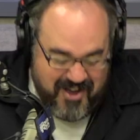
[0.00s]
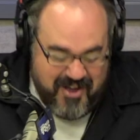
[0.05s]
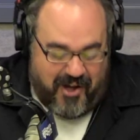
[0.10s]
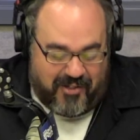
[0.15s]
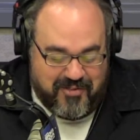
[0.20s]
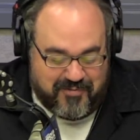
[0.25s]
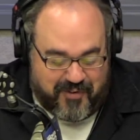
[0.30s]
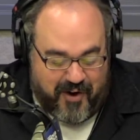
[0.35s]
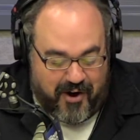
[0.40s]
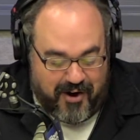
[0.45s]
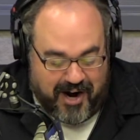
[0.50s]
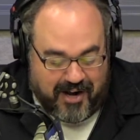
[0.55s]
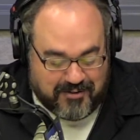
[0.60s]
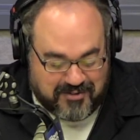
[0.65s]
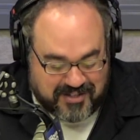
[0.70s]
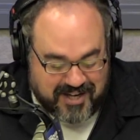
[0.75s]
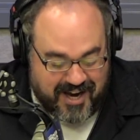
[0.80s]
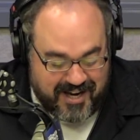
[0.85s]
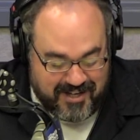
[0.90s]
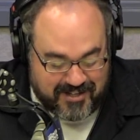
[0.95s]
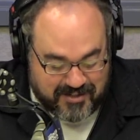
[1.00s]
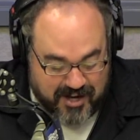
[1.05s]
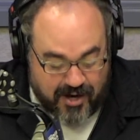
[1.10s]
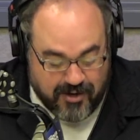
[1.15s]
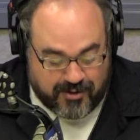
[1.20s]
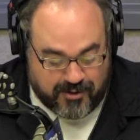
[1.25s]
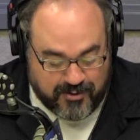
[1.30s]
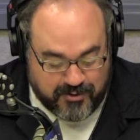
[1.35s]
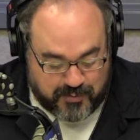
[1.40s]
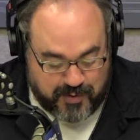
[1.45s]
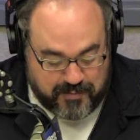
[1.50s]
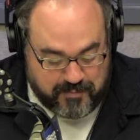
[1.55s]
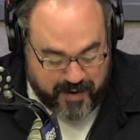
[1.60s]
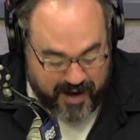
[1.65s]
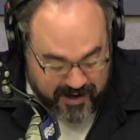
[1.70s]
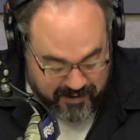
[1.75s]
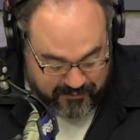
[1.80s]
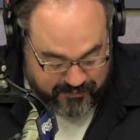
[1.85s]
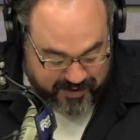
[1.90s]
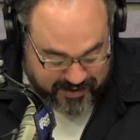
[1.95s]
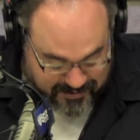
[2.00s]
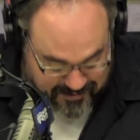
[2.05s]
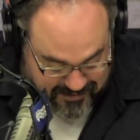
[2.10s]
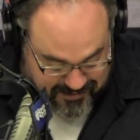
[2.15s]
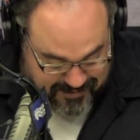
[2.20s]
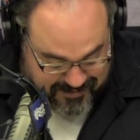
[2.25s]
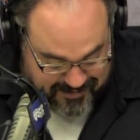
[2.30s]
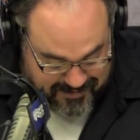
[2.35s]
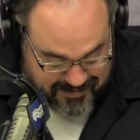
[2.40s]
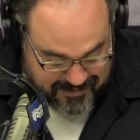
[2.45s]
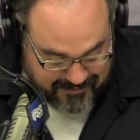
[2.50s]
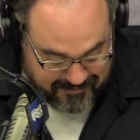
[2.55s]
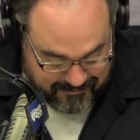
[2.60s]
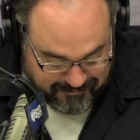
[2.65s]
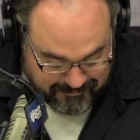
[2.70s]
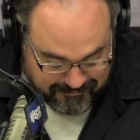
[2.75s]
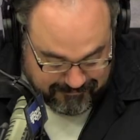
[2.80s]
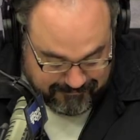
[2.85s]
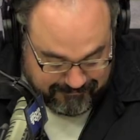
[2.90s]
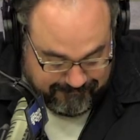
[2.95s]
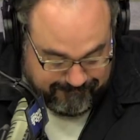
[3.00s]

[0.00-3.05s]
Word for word: on the far outside, it's Uncles with Benefits. I